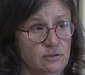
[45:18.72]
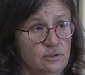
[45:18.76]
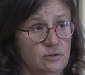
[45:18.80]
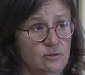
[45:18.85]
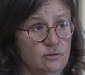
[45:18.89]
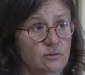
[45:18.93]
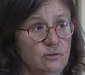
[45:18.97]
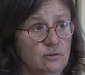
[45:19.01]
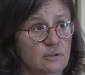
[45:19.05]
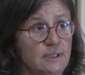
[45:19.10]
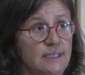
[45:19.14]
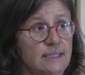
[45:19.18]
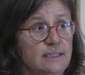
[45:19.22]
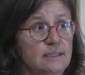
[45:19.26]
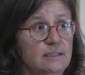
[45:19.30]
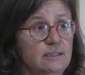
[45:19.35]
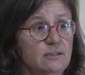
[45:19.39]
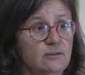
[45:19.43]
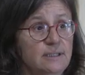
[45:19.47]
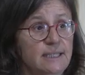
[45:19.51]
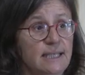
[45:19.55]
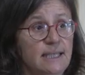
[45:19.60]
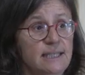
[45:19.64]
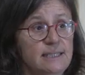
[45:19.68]
So in
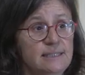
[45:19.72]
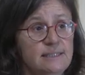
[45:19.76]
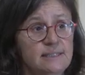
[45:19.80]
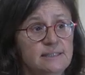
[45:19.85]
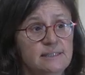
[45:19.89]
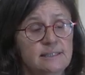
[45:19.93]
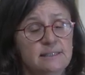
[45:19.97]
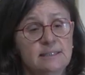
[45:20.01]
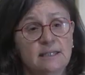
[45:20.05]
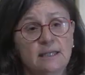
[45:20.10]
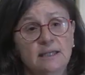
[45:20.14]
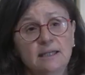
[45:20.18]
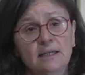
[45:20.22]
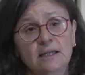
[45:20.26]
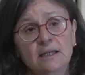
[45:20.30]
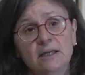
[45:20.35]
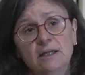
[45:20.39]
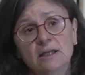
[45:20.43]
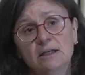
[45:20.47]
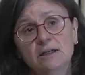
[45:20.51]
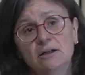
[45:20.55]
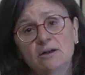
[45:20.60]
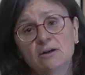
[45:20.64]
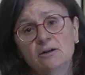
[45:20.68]
the case
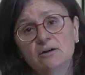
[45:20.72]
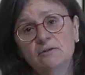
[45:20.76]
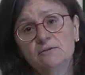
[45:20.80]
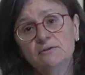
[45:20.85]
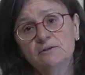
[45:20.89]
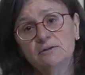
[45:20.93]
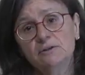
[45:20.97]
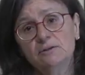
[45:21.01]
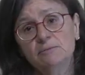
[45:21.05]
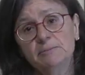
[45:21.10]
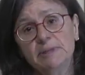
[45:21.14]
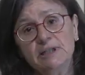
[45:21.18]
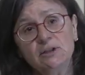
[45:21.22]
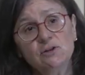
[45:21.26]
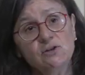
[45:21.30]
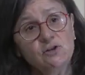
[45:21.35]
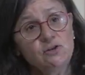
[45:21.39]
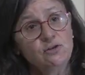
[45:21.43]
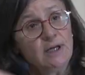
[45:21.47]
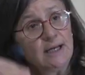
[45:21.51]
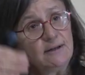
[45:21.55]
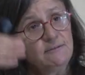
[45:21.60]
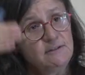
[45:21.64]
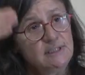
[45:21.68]
of,
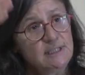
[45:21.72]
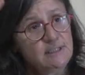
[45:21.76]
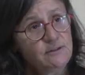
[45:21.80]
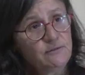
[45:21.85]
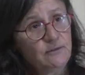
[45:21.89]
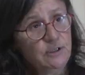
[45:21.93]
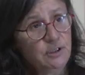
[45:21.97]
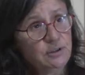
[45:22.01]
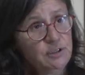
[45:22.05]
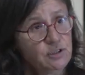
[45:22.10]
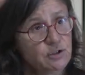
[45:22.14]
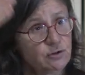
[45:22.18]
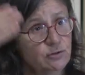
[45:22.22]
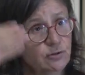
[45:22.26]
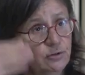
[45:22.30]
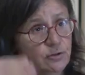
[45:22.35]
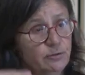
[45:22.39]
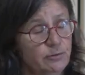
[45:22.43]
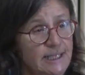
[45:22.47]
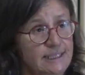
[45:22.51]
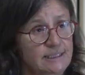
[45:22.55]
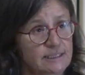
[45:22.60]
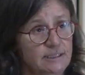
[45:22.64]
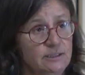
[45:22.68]
because you have this very strong
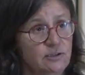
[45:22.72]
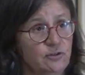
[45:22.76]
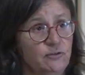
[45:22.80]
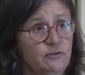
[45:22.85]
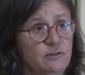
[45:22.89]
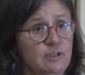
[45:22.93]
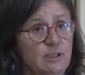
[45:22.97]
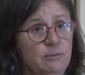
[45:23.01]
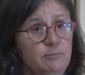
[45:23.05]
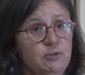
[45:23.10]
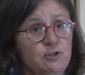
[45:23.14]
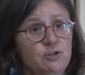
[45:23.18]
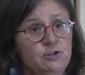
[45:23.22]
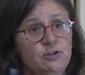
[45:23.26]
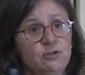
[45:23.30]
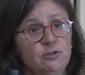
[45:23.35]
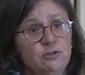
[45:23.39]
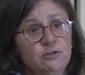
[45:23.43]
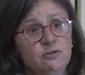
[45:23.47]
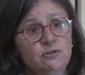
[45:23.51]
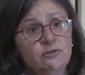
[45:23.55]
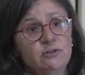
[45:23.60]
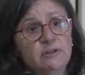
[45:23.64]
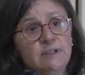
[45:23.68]
gradient of
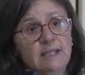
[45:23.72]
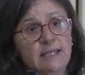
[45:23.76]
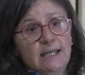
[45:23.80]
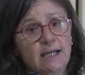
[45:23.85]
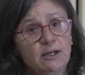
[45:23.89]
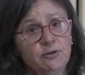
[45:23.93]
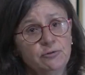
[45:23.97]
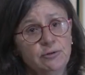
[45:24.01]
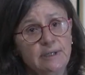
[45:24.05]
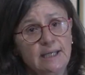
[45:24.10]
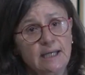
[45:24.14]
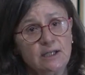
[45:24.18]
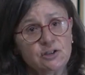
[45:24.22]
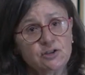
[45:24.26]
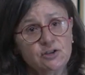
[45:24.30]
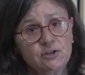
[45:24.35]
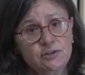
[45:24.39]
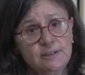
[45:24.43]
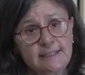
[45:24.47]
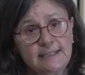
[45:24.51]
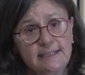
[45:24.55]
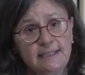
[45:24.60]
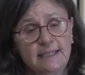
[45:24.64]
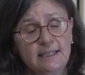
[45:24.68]
temperature, the nuclear
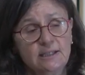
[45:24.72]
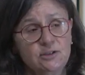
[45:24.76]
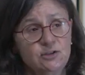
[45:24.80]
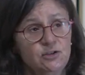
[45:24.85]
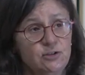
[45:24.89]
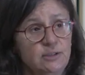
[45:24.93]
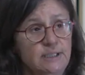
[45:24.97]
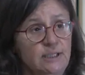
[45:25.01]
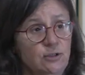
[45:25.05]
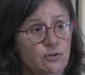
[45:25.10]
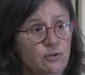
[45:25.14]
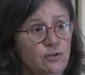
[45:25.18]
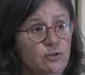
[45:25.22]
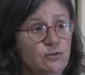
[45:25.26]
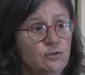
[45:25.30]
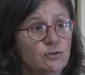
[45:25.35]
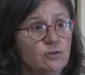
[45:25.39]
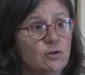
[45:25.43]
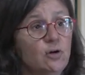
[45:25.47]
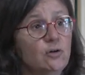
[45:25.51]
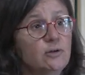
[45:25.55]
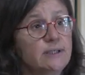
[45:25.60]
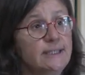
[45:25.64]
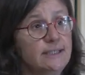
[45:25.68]
reactions, they actually
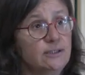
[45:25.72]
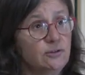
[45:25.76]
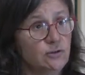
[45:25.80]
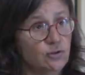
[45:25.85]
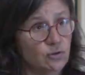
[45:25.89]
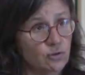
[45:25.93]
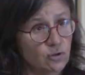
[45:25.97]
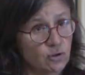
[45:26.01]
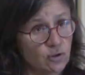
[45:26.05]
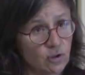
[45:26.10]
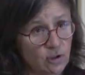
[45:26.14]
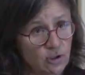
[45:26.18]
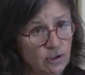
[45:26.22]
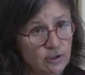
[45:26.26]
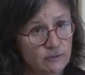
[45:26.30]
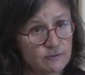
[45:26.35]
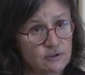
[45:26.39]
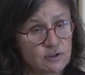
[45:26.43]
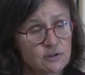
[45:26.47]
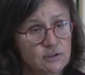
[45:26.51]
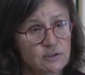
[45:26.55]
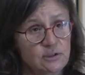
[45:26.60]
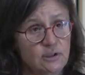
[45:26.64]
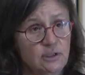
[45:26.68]
occur only in the core
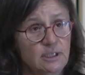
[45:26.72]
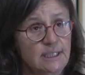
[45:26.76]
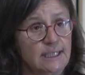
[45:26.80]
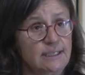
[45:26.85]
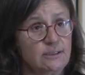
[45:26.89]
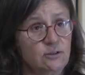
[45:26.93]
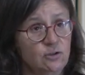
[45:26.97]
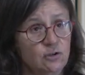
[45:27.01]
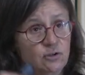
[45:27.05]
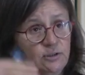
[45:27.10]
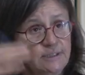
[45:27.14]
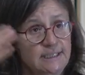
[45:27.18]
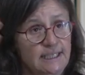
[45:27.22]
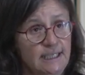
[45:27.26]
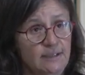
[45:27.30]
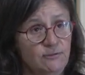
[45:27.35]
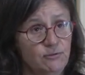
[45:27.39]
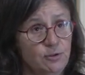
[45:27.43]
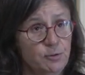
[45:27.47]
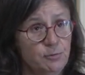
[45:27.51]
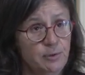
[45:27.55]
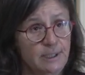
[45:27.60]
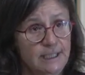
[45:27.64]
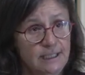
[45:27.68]
of the sun and not
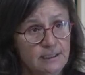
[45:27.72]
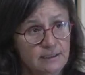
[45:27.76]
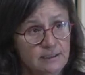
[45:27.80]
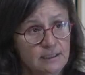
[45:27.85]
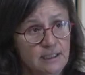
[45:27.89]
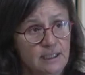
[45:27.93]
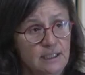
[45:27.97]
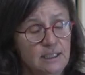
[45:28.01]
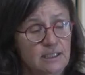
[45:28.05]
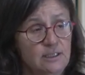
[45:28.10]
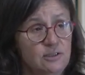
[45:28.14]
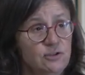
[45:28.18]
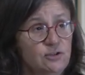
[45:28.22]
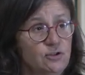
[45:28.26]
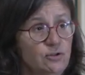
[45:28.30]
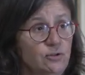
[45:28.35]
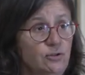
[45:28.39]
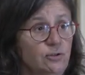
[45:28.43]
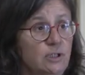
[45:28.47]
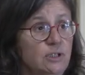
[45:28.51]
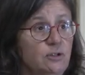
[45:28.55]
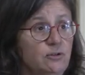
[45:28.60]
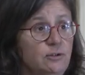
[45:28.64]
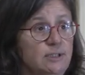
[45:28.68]
everywhere. So
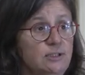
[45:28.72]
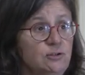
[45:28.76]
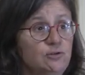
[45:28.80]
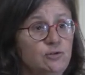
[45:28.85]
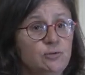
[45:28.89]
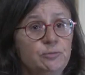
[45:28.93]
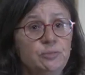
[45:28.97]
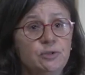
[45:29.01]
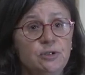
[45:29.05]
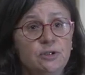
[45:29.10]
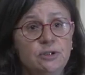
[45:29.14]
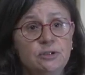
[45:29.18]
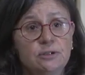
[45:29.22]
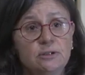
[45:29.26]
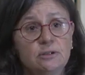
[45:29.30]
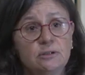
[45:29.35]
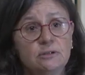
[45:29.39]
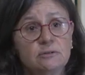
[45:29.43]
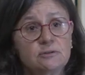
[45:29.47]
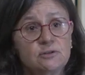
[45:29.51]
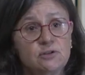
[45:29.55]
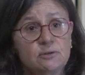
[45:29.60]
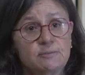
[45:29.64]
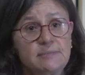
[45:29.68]
you are going to burn
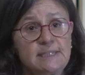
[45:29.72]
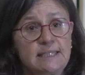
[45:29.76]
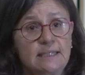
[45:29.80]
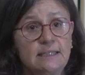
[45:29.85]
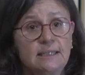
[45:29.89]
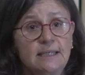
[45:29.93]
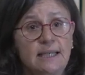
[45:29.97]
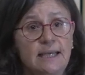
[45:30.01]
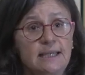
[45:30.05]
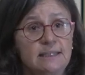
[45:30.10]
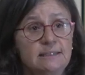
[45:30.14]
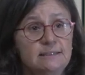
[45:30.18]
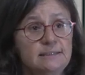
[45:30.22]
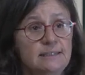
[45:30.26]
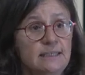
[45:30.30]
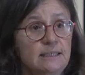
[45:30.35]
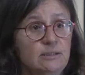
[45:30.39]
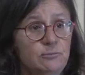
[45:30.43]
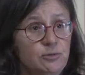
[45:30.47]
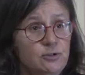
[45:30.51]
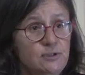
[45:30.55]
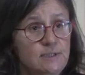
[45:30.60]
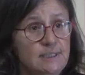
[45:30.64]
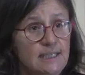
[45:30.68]
something like
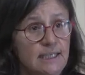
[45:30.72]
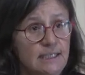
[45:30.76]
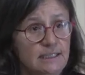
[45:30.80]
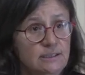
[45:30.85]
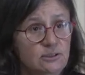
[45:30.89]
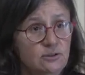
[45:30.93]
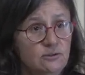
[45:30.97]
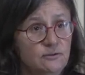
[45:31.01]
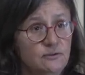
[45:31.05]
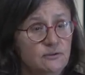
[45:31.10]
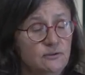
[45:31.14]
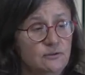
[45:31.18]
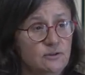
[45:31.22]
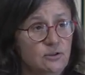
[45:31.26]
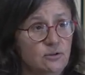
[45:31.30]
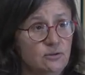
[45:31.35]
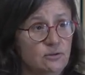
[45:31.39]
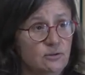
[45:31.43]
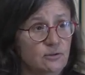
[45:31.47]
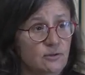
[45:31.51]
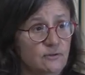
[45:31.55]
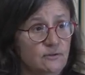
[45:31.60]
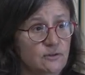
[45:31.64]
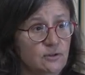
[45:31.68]
10% of
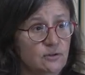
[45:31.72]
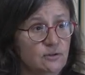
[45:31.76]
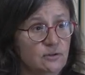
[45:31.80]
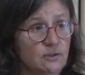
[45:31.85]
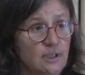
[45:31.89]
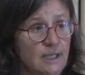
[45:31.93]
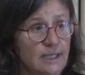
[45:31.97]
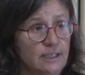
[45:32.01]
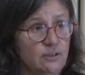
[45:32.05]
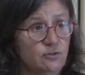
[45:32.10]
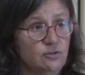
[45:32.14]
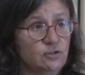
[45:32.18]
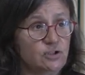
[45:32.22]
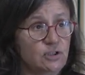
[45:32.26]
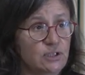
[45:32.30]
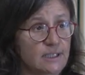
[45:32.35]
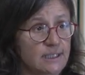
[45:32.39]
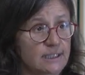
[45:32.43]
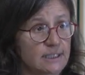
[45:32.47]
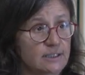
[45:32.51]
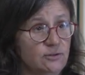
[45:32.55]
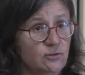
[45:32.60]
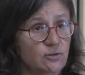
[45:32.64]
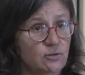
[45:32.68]
the, of the
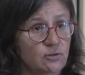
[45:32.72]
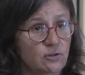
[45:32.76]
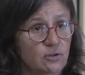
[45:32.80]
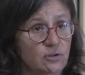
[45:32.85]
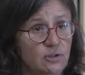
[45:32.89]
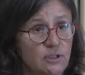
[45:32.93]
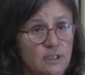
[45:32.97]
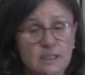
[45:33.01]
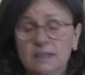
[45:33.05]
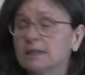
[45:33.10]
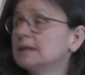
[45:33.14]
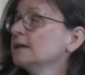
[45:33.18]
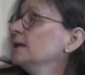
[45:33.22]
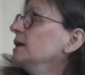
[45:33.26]
hydrogen in the core.